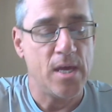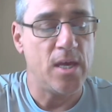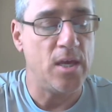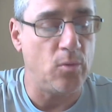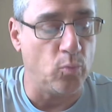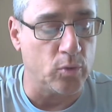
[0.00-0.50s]

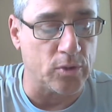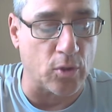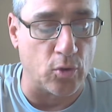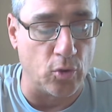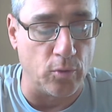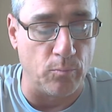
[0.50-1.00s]
It was a
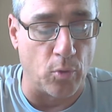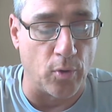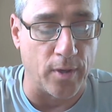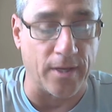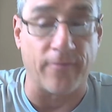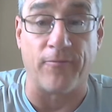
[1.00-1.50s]
good
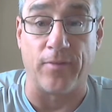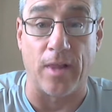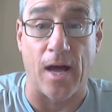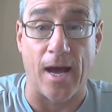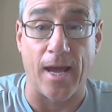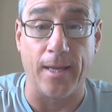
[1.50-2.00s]
morning to
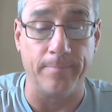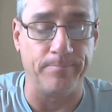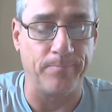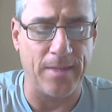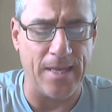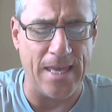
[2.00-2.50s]
fly,
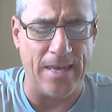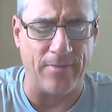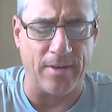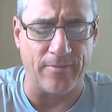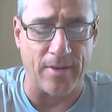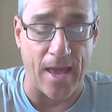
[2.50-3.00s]

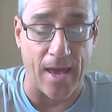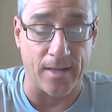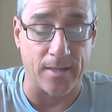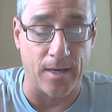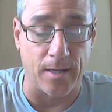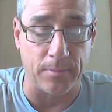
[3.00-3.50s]
even if it
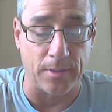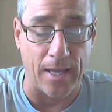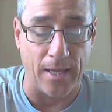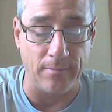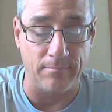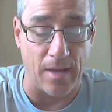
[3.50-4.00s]
had come
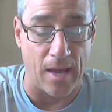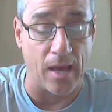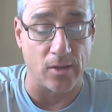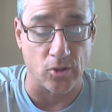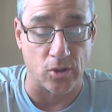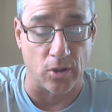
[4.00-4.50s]
late
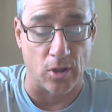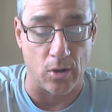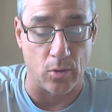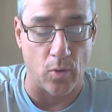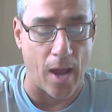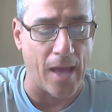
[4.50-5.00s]
and
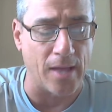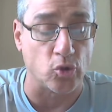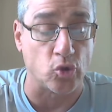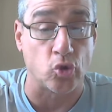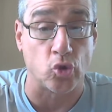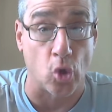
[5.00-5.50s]
slow and
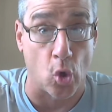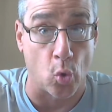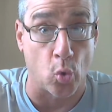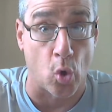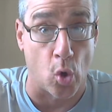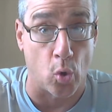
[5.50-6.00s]

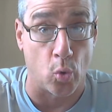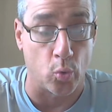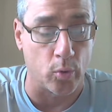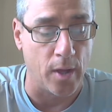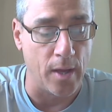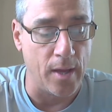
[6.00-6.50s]
so
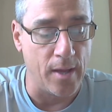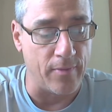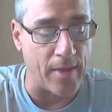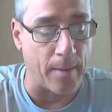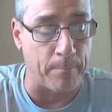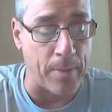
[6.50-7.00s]
cold
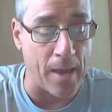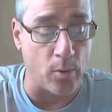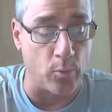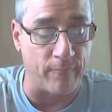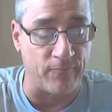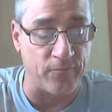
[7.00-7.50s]
that a
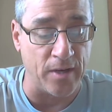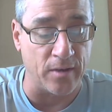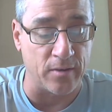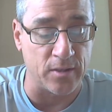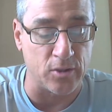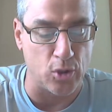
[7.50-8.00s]
penguin
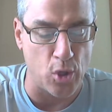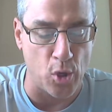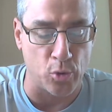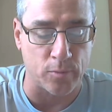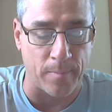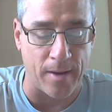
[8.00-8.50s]
feared his
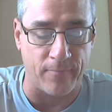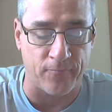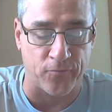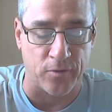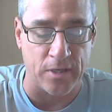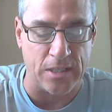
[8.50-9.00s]
nose might
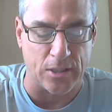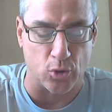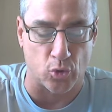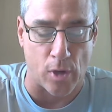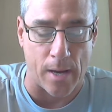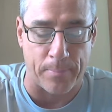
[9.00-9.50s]
freeze and
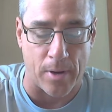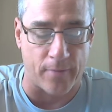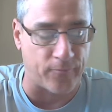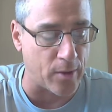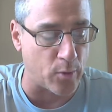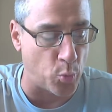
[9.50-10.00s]
drop
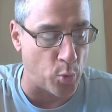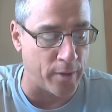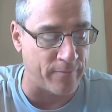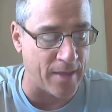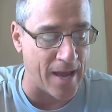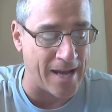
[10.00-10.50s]
off like one
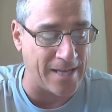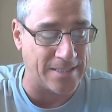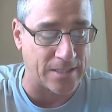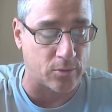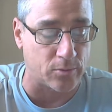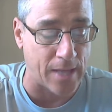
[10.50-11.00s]
of the
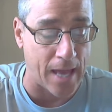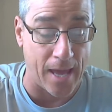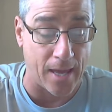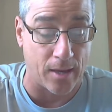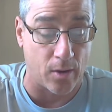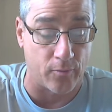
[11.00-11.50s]
icicles
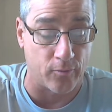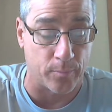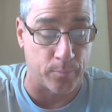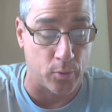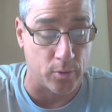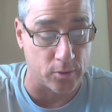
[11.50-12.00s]
hanging over the
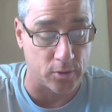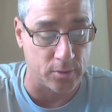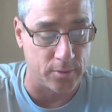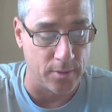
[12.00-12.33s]
porch.